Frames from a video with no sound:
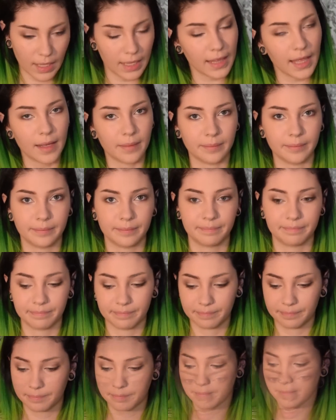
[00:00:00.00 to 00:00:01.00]
Like that.
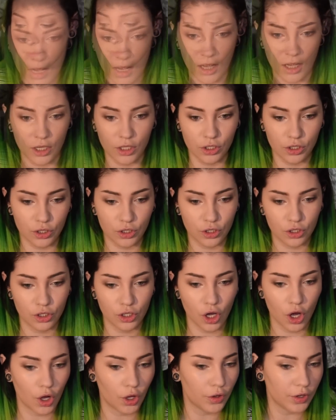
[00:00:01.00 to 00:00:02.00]

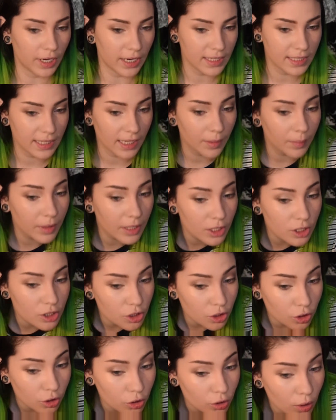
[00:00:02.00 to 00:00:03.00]
So the next thing I'm going to
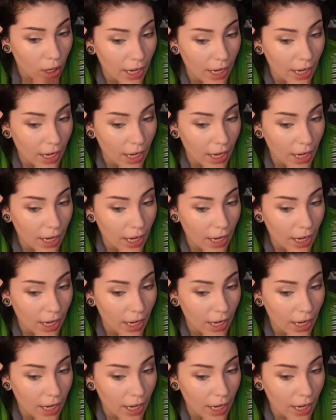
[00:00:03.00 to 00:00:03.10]
do,